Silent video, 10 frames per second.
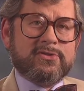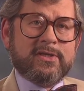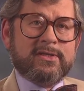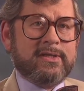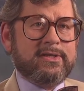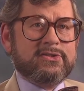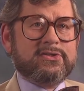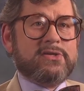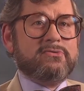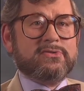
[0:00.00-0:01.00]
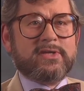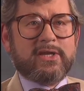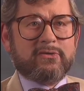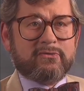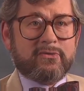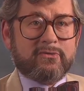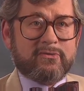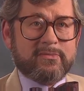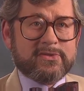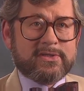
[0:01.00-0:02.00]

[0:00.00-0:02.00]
said stones cannot fall from the